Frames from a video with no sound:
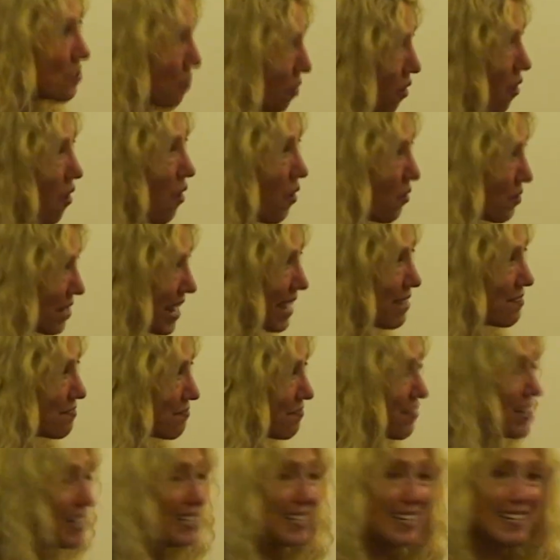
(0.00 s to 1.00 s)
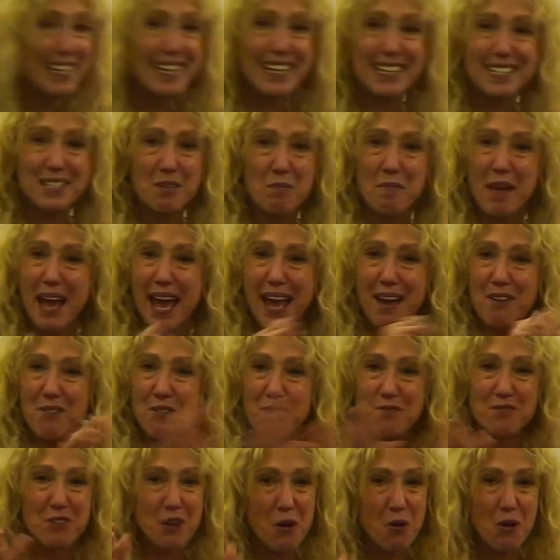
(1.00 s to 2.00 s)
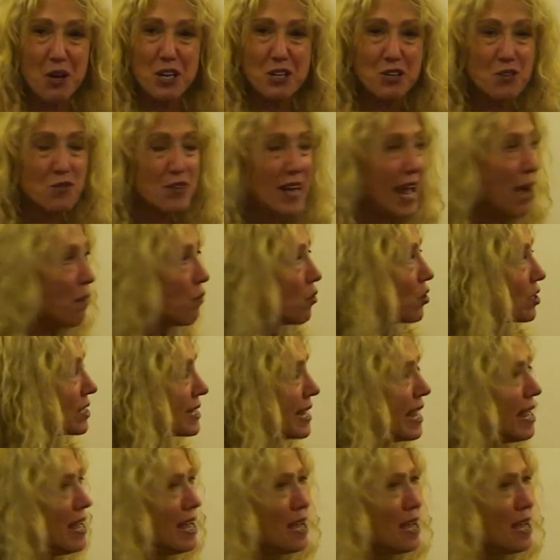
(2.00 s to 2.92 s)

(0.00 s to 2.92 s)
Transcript: all get funded. It's a matter of knowing your networks.